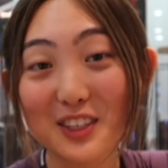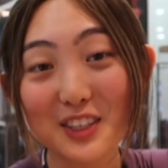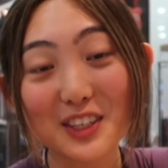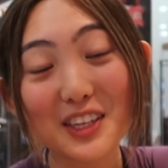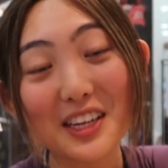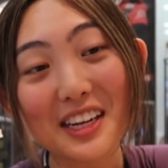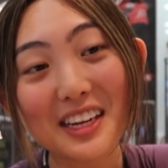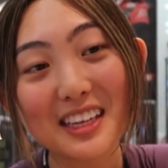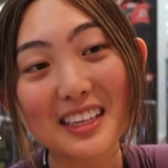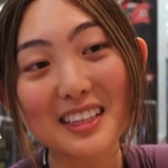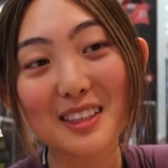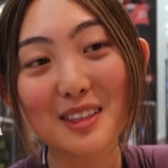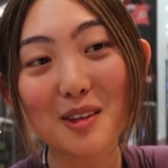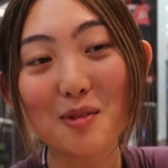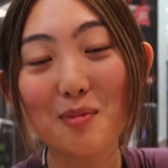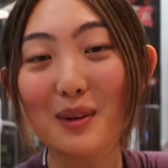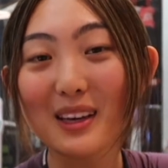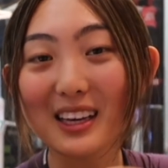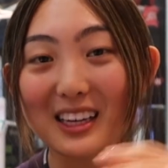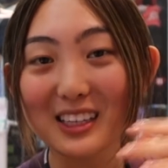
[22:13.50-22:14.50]
cheese
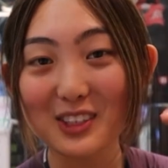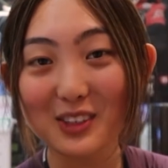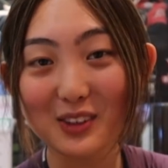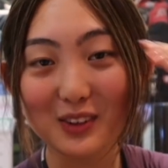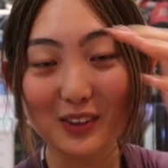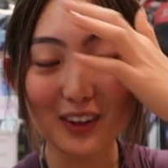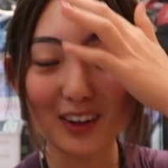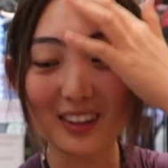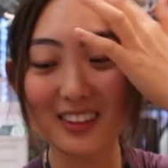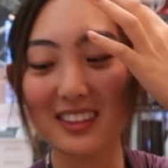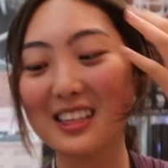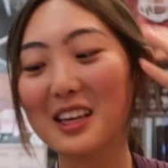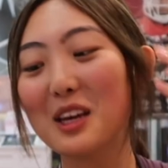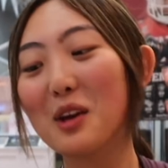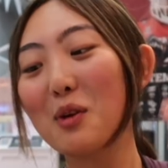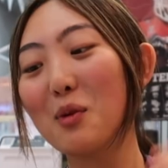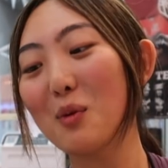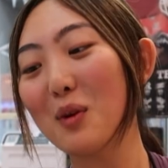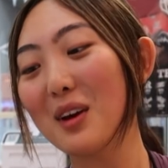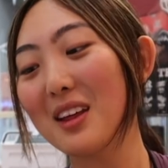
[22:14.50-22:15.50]
peach oolong tea
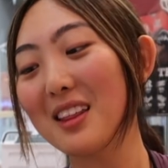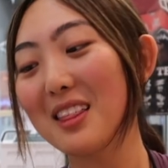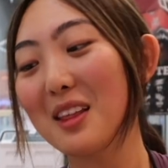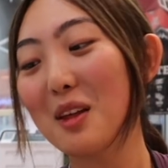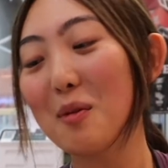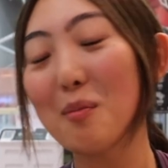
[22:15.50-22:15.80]
with